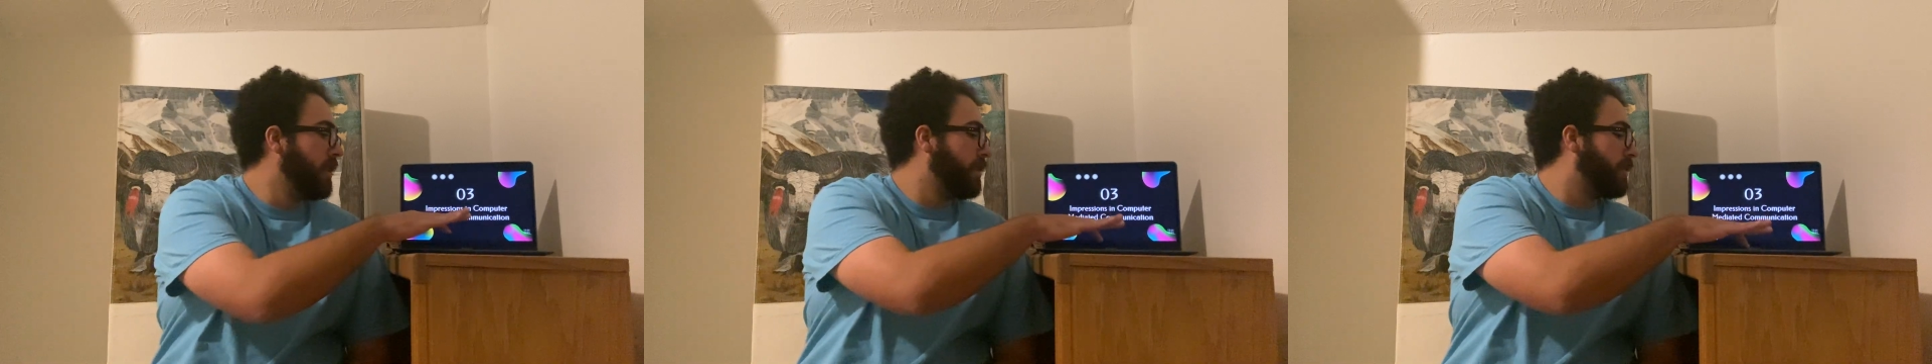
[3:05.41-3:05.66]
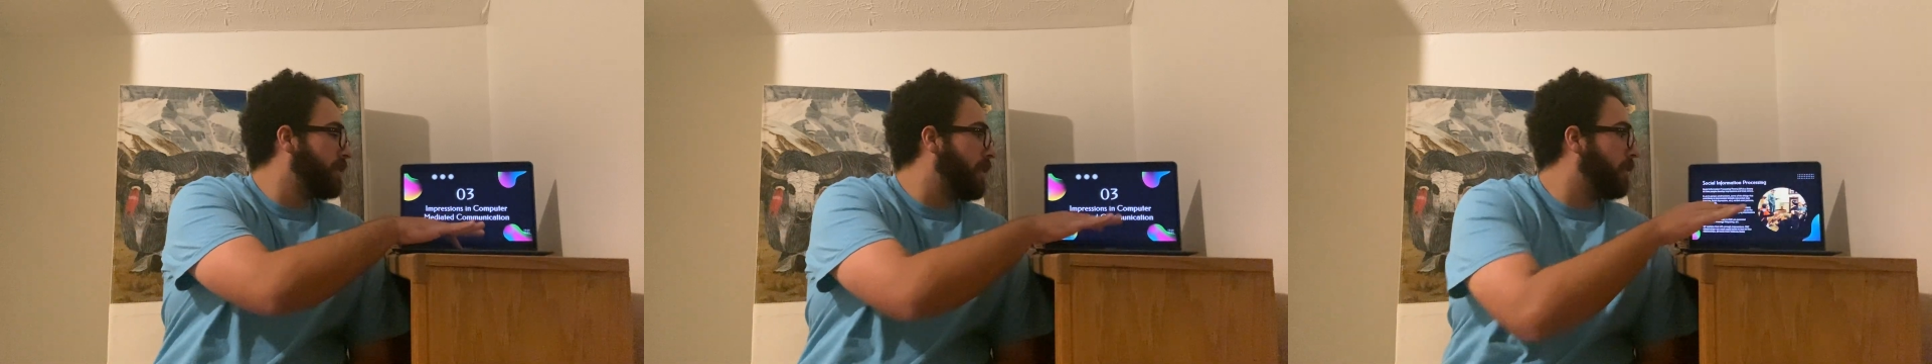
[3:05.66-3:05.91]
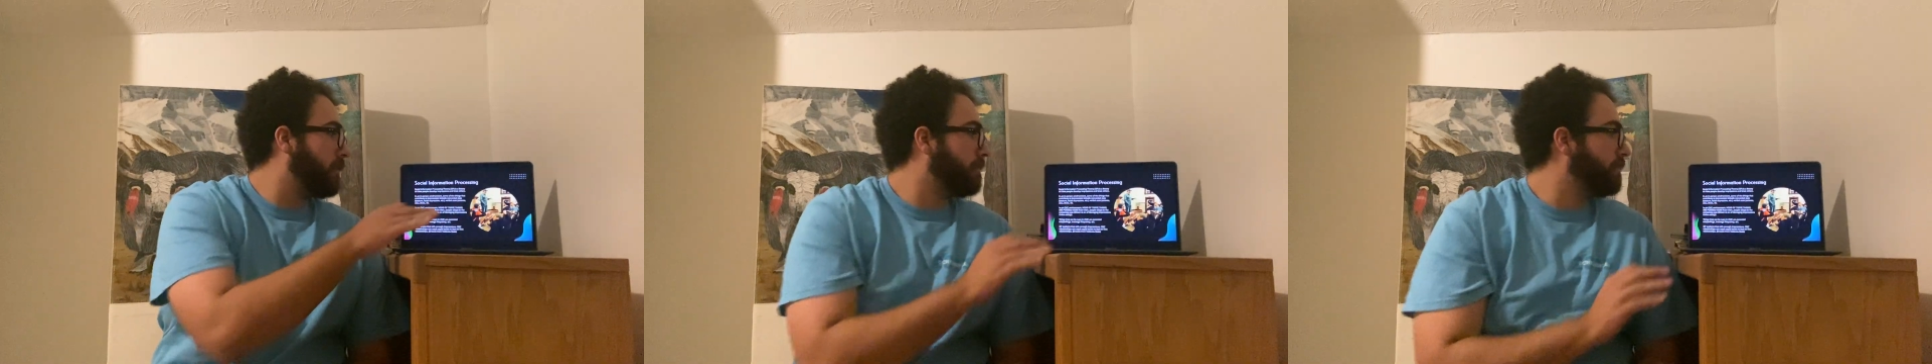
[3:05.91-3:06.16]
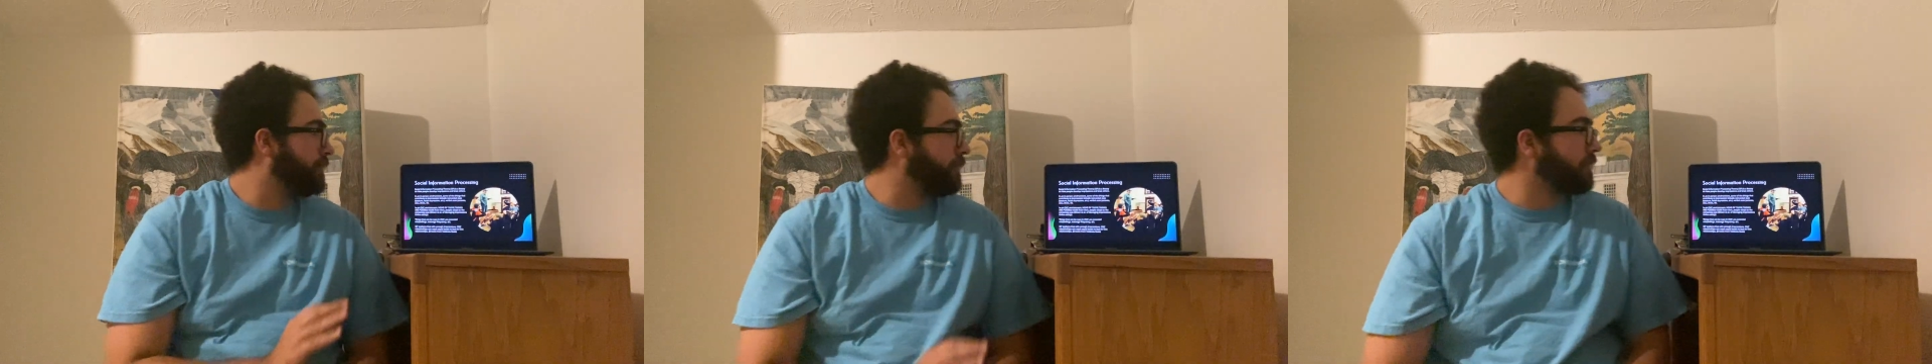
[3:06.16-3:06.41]
So,
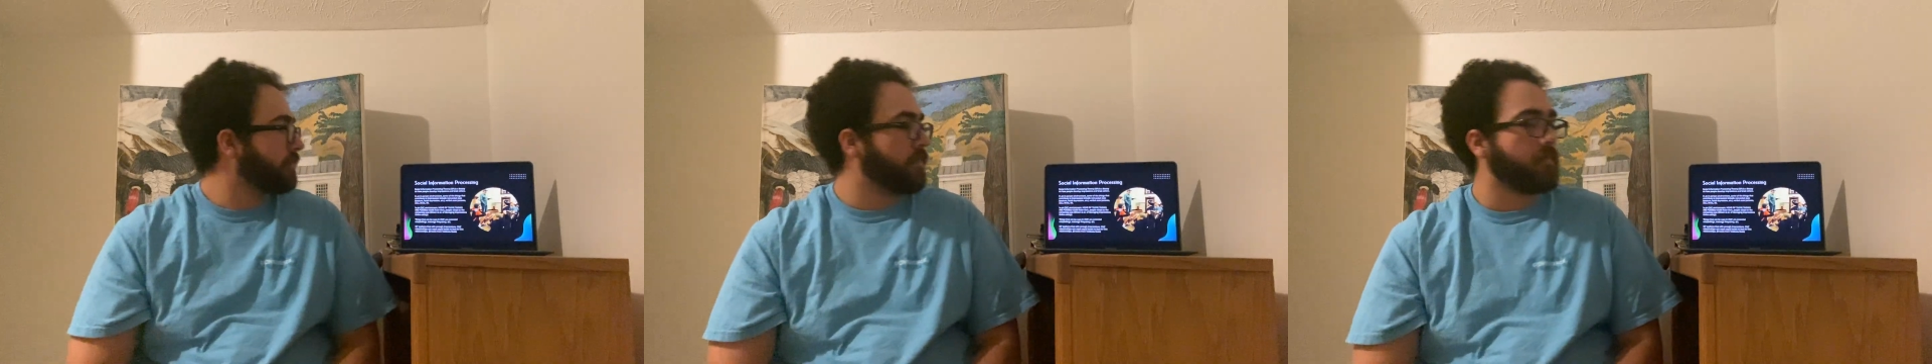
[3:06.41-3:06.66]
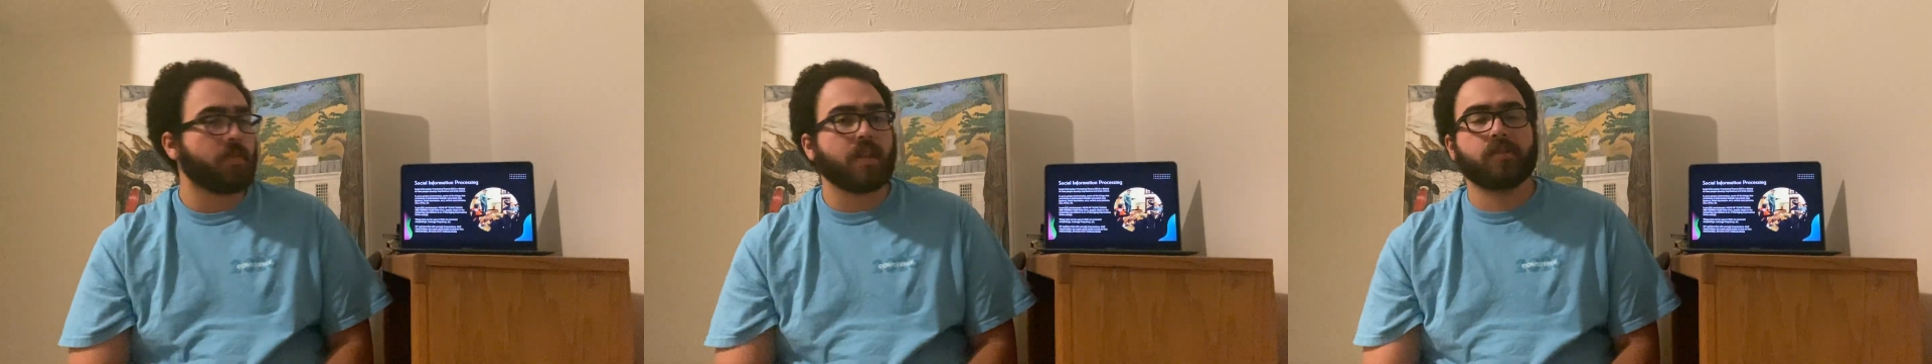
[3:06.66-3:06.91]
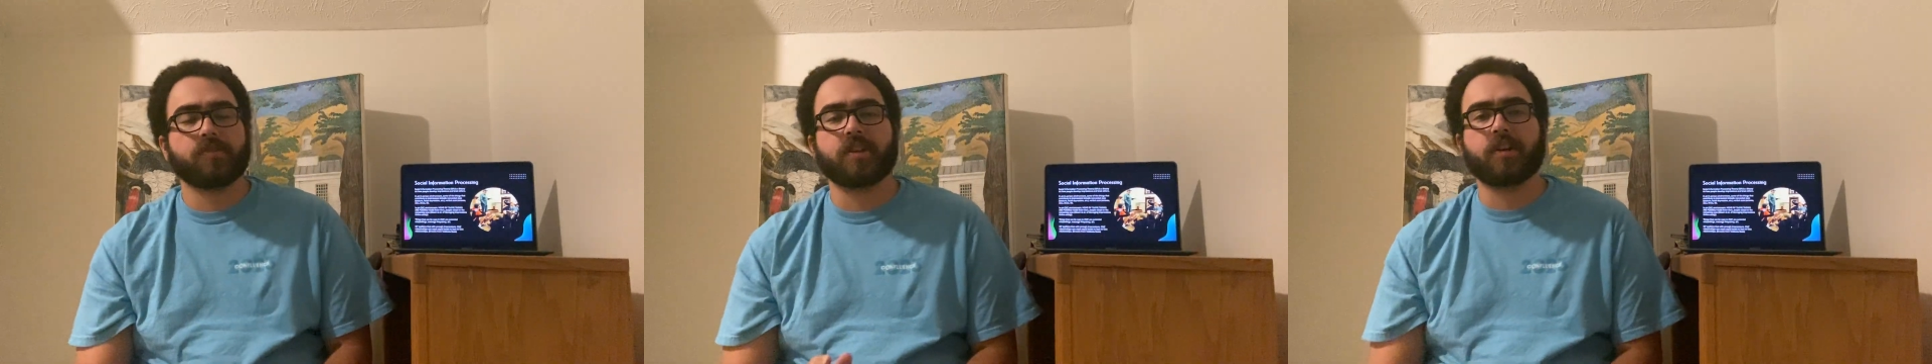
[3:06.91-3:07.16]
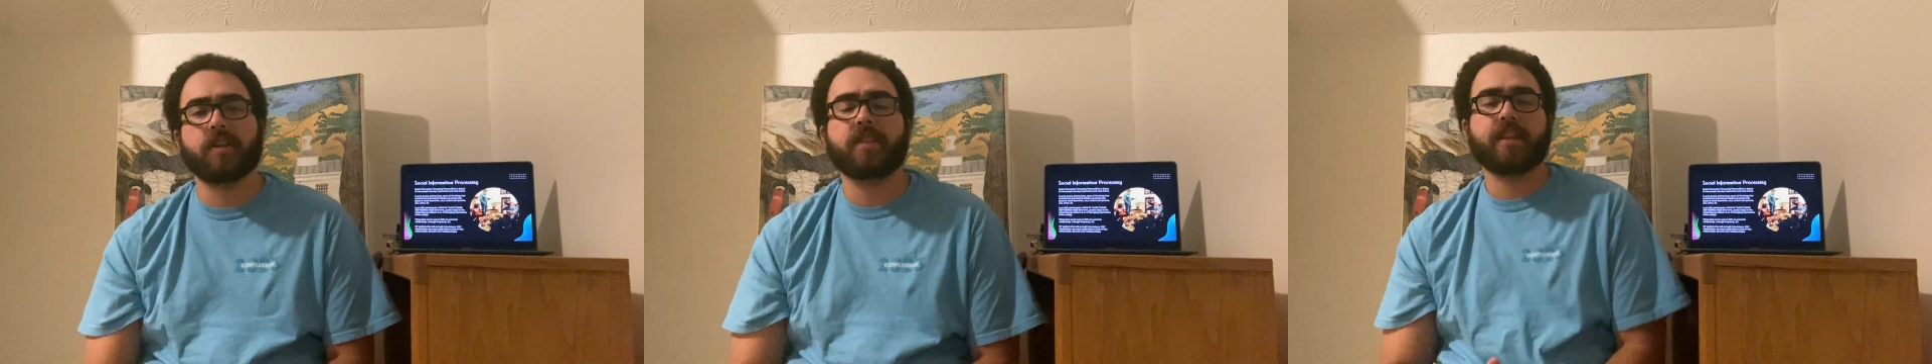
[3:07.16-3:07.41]
there's a
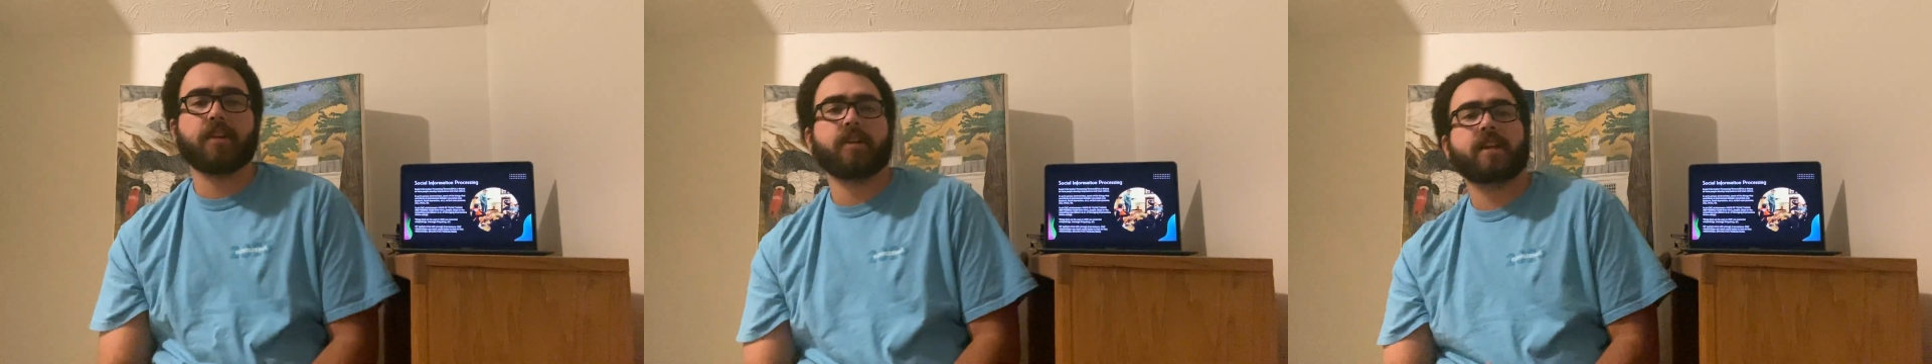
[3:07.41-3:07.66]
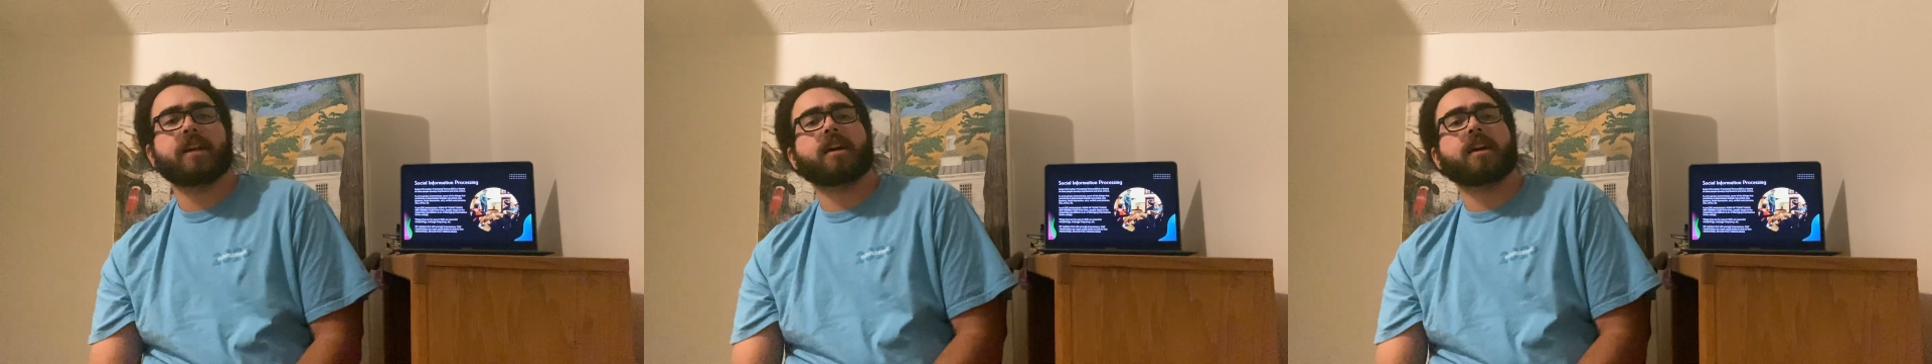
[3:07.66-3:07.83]
good theory